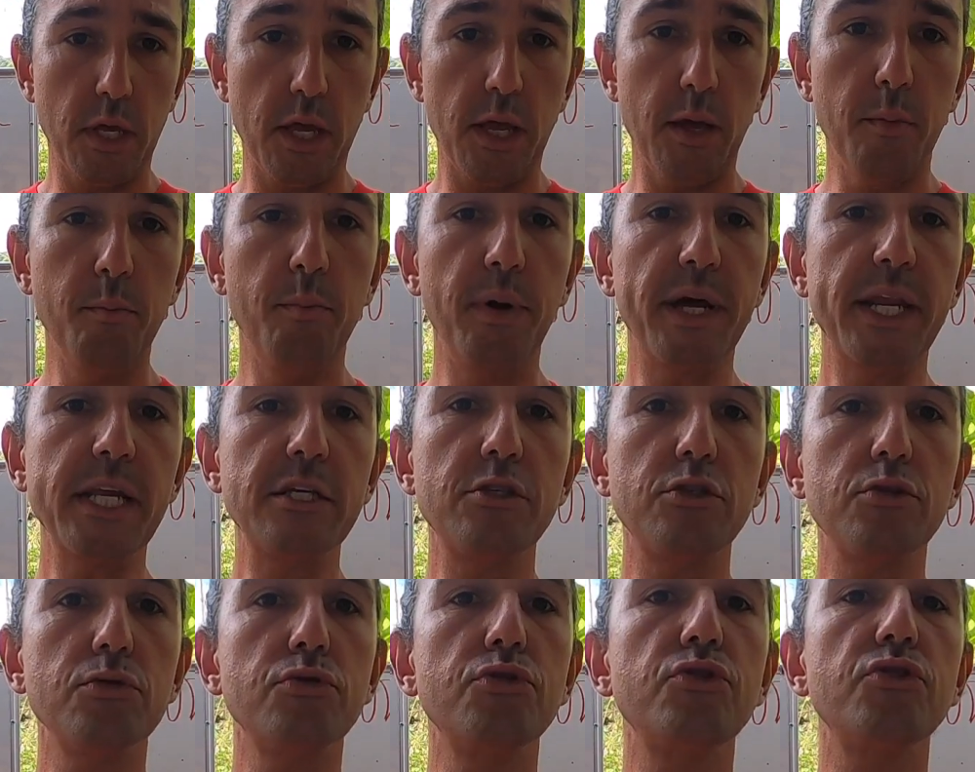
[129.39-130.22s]
but is
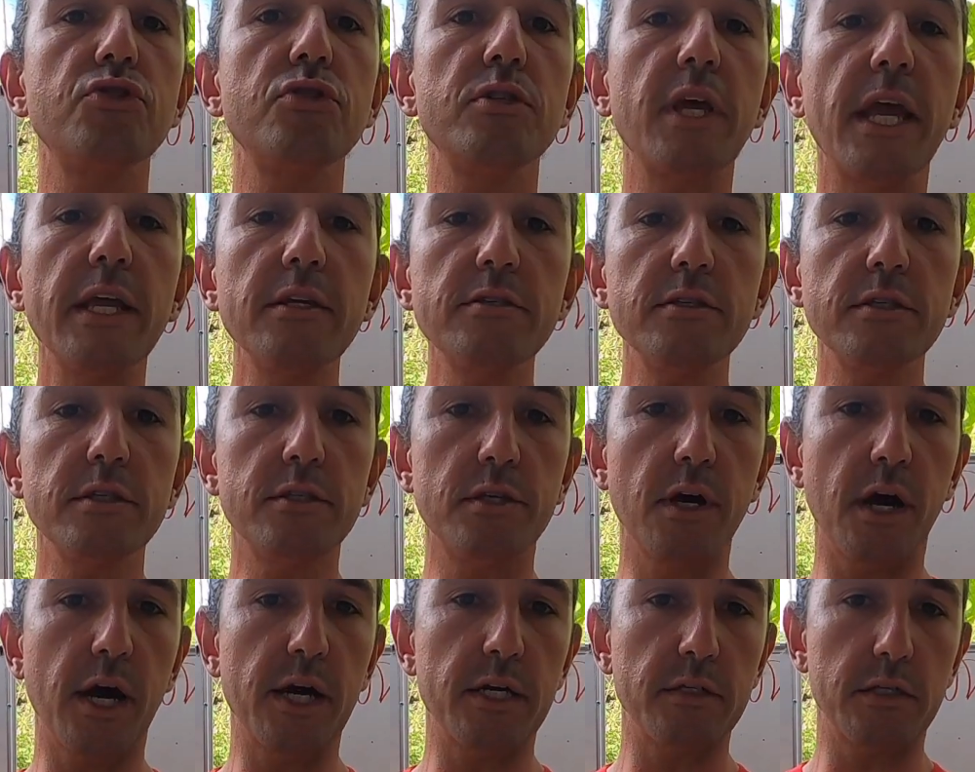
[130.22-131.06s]
to
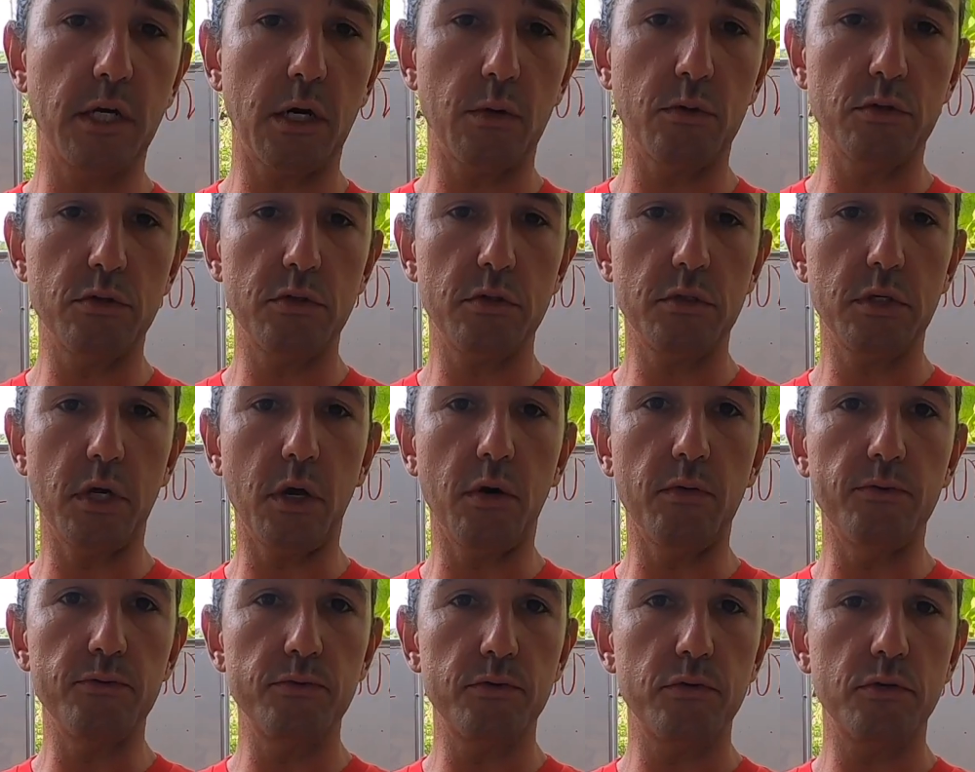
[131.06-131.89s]
sensitize
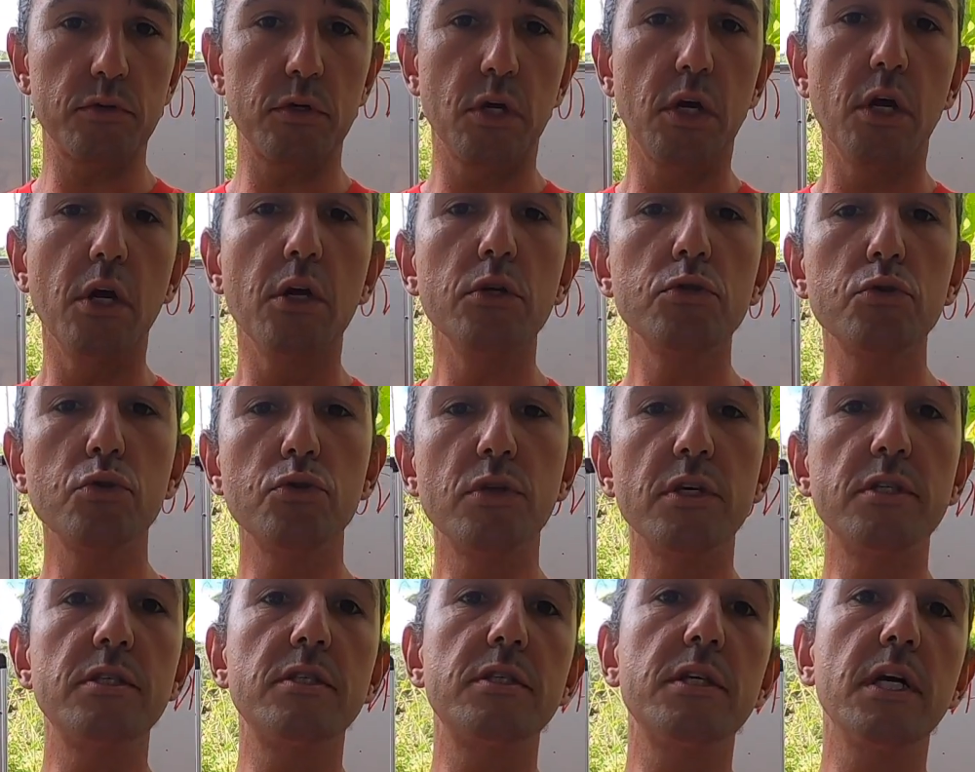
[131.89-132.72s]
ourselves to the
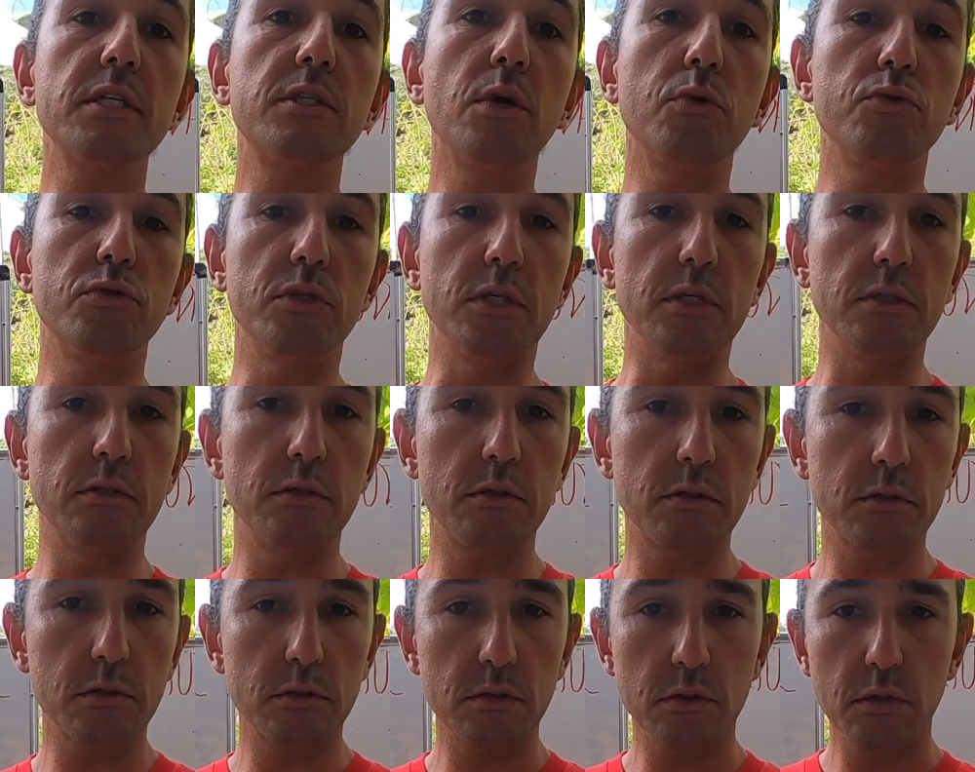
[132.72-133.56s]

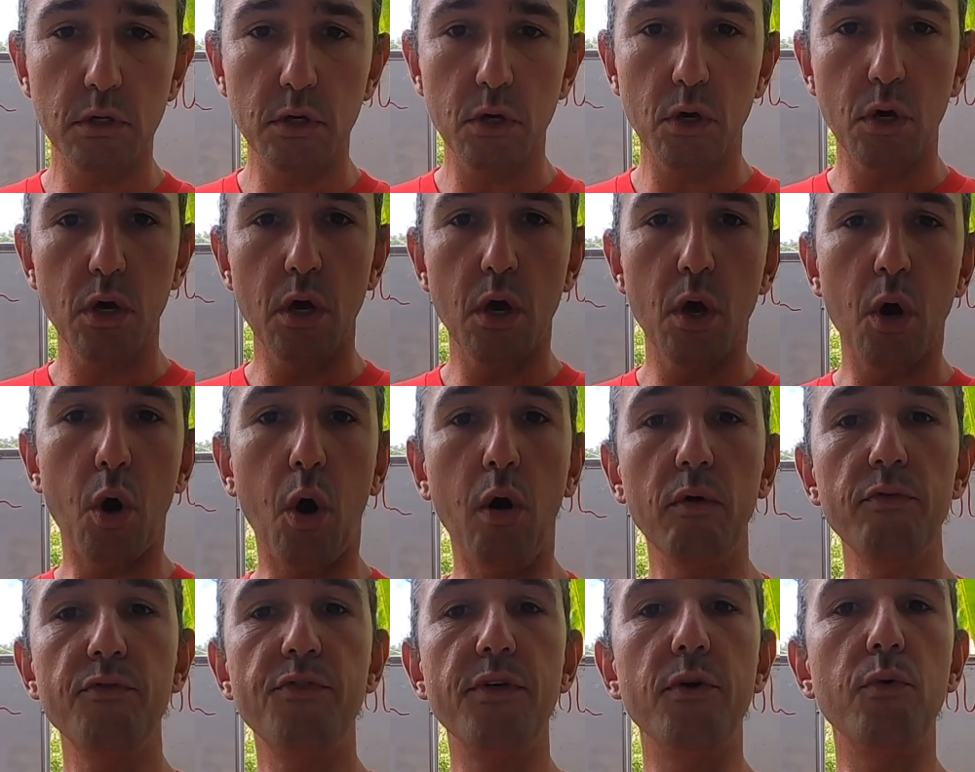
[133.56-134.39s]
subtleties
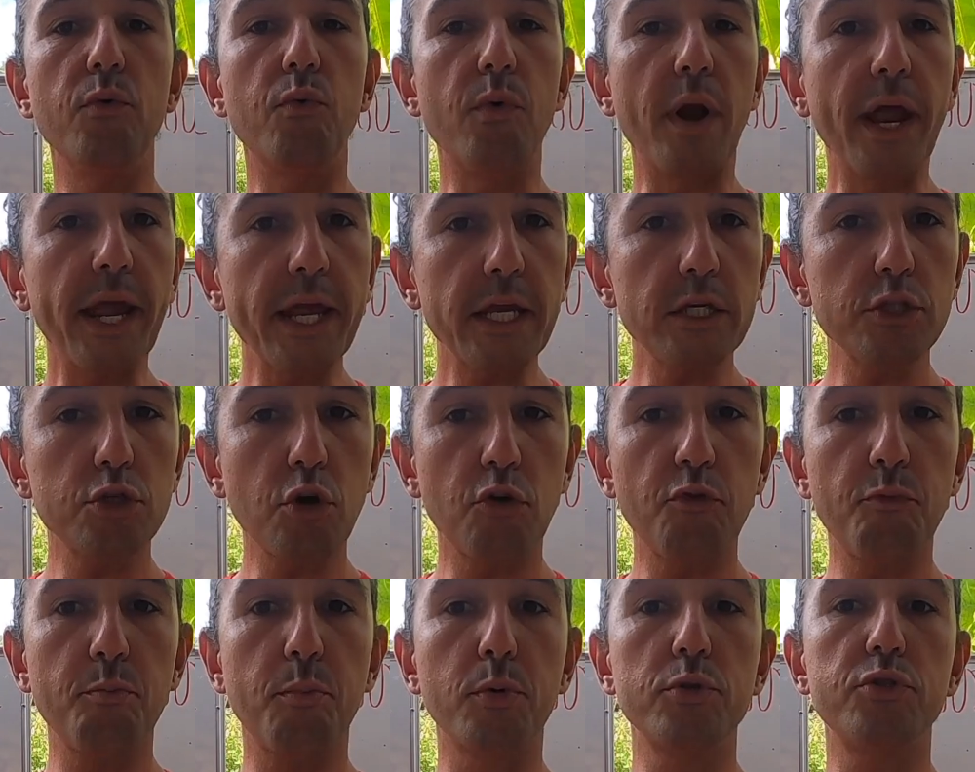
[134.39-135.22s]
of the range of
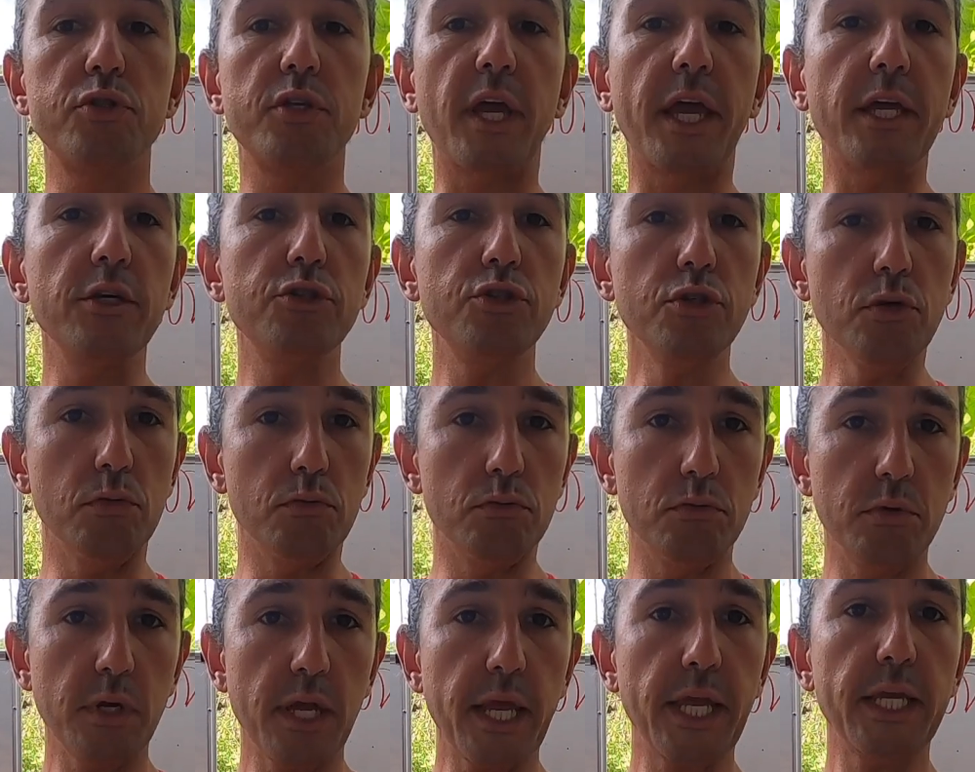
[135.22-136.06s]
potential
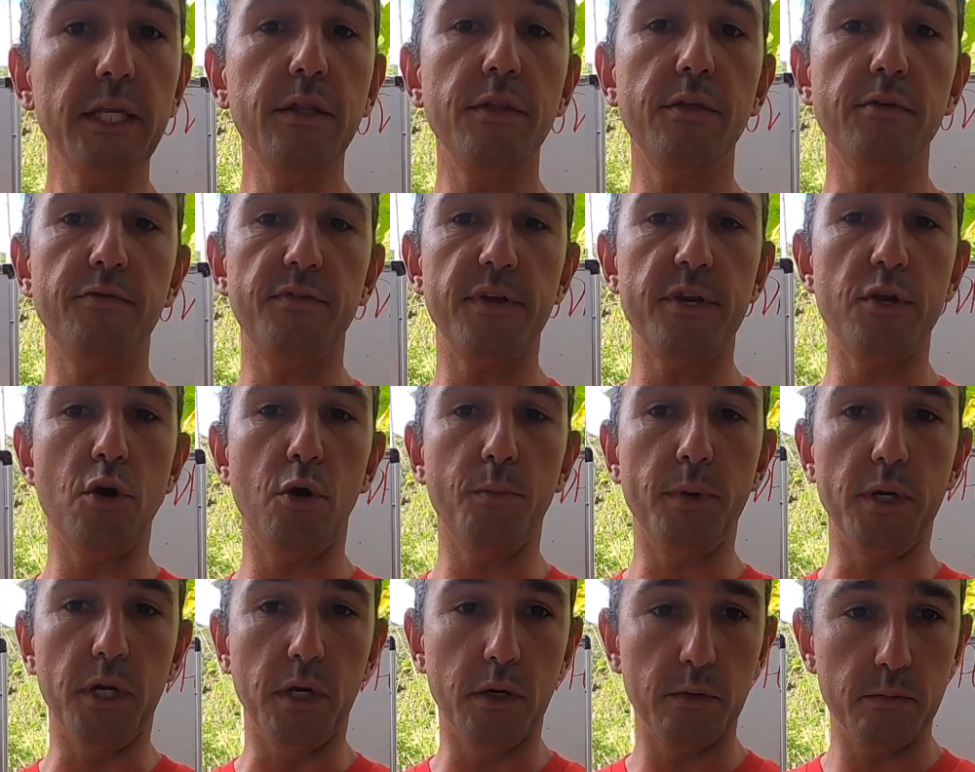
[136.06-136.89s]
in the
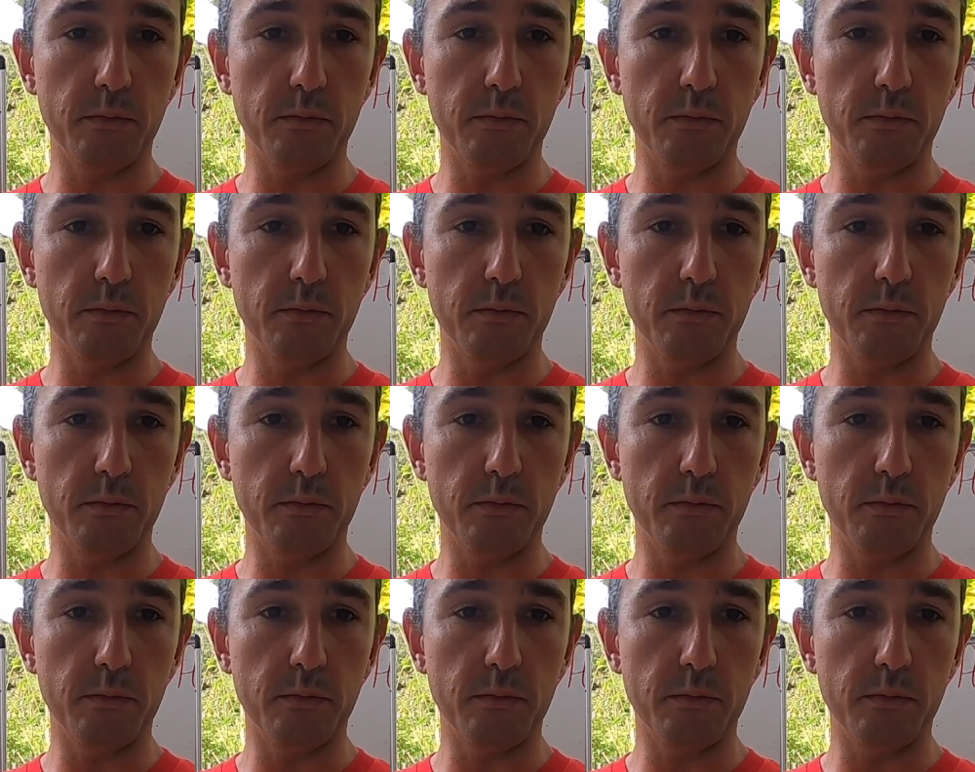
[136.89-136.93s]
phenomena.